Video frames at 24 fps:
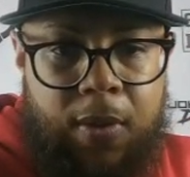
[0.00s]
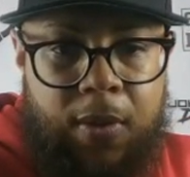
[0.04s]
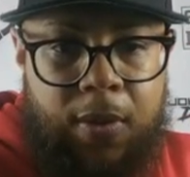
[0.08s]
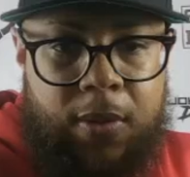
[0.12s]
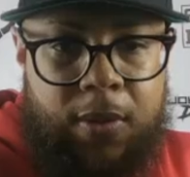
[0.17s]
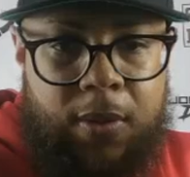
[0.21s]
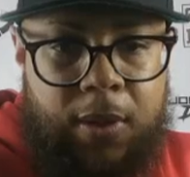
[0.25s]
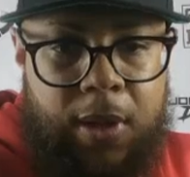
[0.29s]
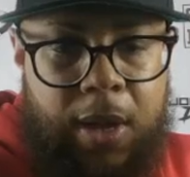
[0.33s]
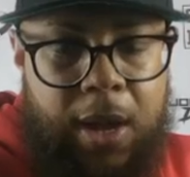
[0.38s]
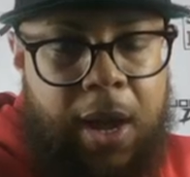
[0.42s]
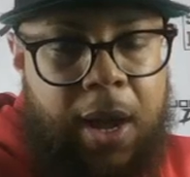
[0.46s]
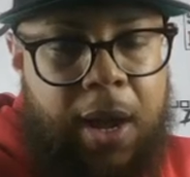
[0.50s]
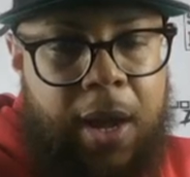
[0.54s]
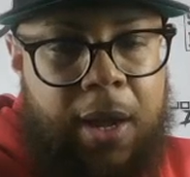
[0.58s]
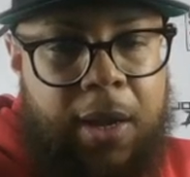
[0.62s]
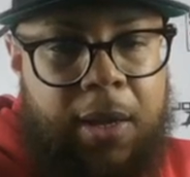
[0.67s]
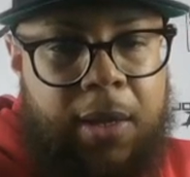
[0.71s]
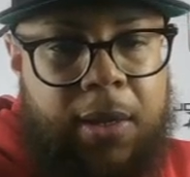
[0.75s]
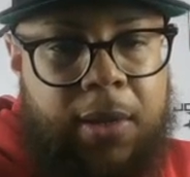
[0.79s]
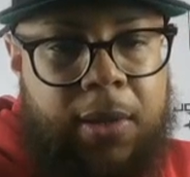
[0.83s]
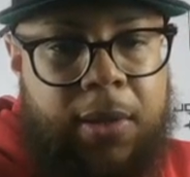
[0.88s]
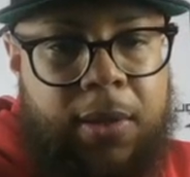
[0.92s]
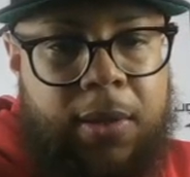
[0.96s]

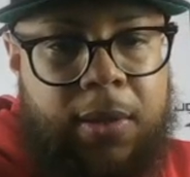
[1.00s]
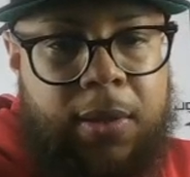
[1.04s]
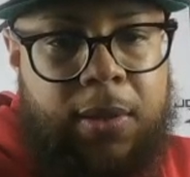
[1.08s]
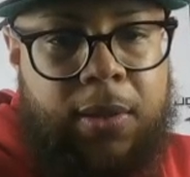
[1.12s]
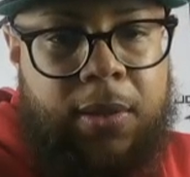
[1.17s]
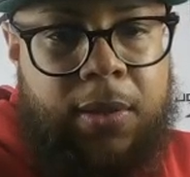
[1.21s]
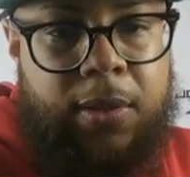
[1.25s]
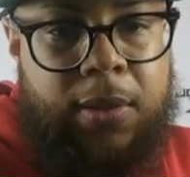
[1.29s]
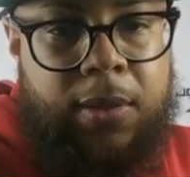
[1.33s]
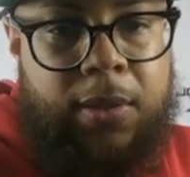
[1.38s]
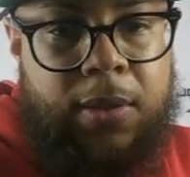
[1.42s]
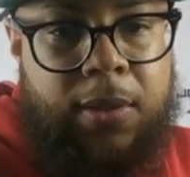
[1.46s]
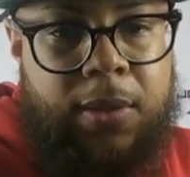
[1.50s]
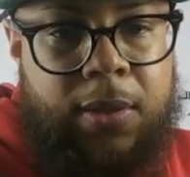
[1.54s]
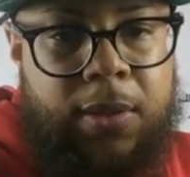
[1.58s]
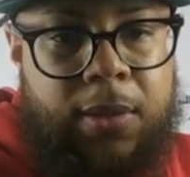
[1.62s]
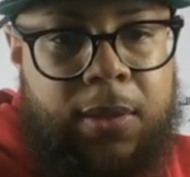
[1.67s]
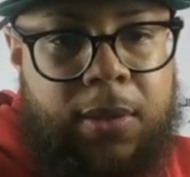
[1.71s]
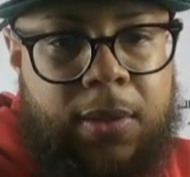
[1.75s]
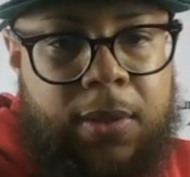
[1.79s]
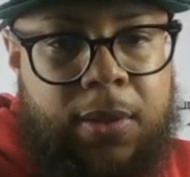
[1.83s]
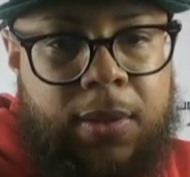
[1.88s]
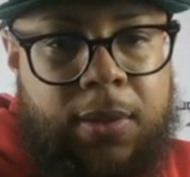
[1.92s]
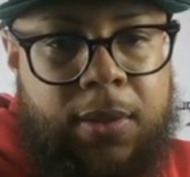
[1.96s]

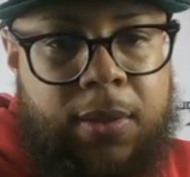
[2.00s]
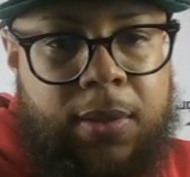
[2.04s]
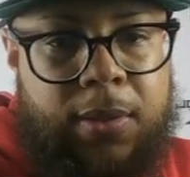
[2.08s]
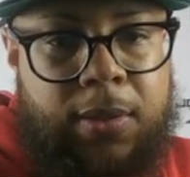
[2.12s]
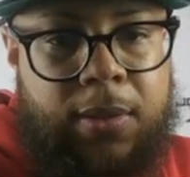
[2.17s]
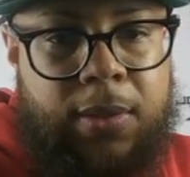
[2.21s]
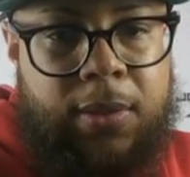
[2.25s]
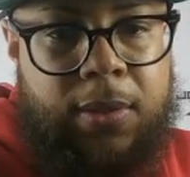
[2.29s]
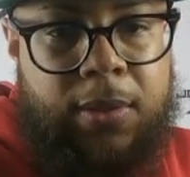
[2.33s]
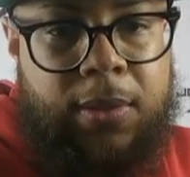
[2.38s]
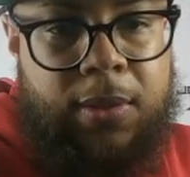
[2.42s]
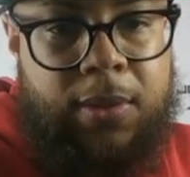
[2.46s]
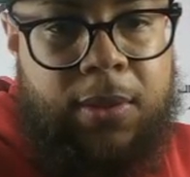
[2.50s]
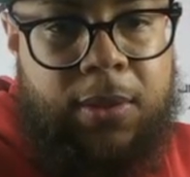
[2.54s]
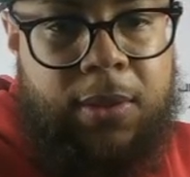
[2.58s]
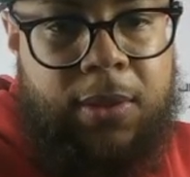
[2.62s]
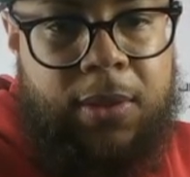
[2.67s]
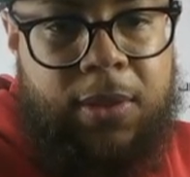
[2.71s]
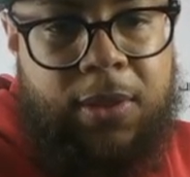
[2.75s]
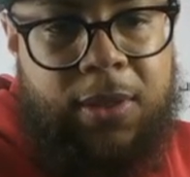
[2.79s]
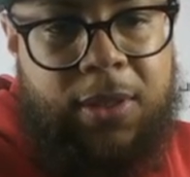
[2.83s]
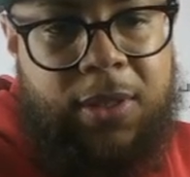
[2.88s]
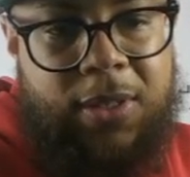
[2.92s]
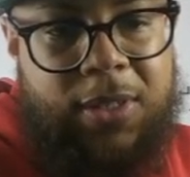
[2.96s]

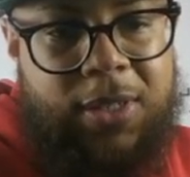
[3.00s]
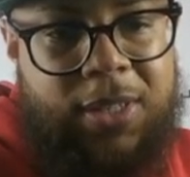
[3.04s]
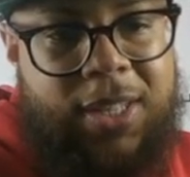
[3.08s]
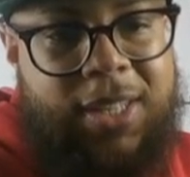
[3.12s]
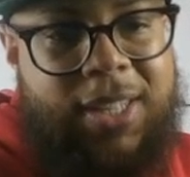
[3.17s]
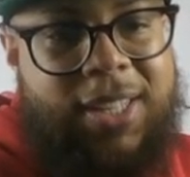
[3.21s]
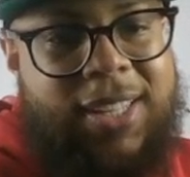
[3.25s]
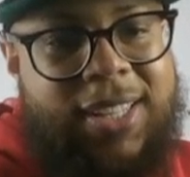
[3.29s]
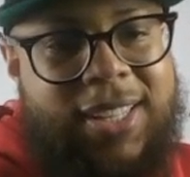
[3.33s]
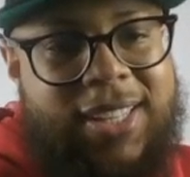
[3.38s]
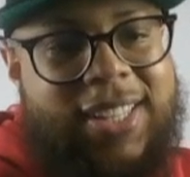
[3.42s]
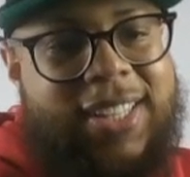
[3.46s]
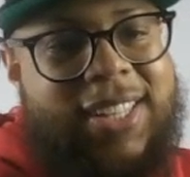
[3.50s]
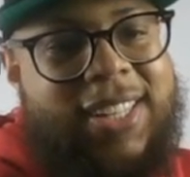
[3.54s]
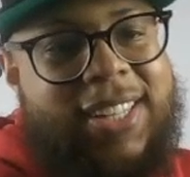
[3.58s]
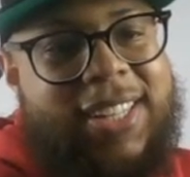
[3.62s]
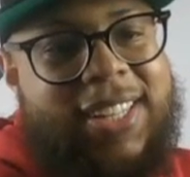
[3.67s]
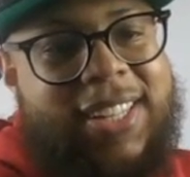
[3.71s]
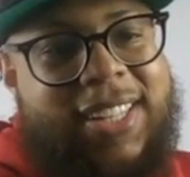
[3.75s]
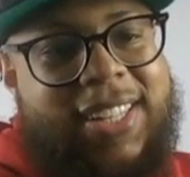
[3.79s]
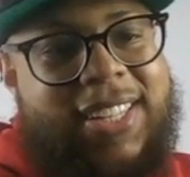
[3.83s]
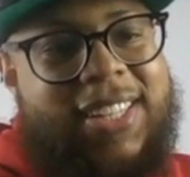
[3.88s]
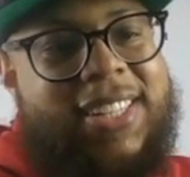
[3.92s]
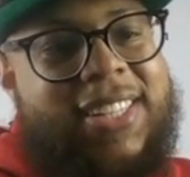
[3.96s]

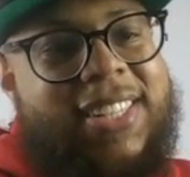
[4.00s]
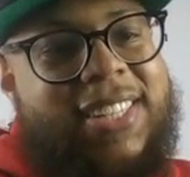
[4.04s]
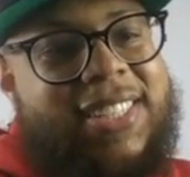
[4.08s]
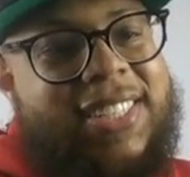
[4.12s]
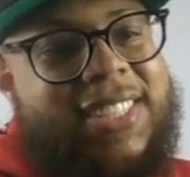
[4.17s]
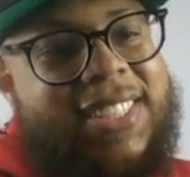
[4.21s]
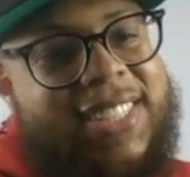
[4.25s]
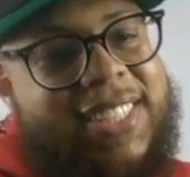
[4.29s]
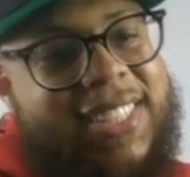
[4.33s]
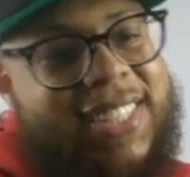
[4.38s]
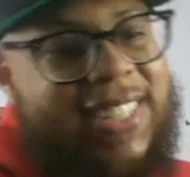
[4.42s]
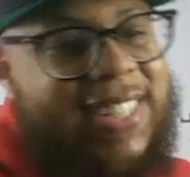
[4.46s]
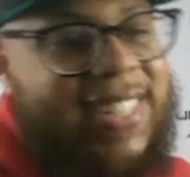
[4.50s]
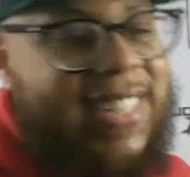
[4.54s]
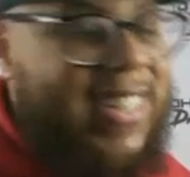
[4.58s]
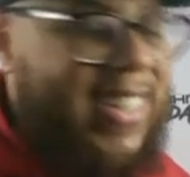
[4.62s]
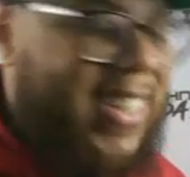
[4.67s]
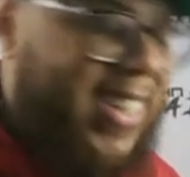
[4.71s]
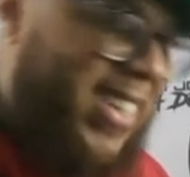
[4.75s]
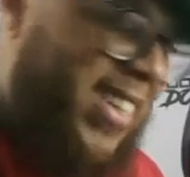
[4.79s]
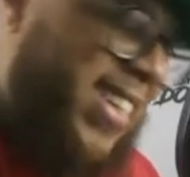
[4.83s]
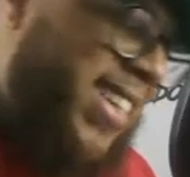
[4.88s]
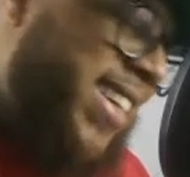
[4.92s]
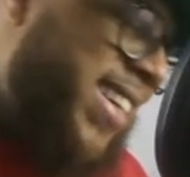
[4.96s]

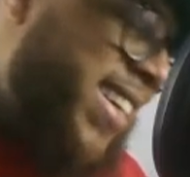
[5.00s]
(not speaking)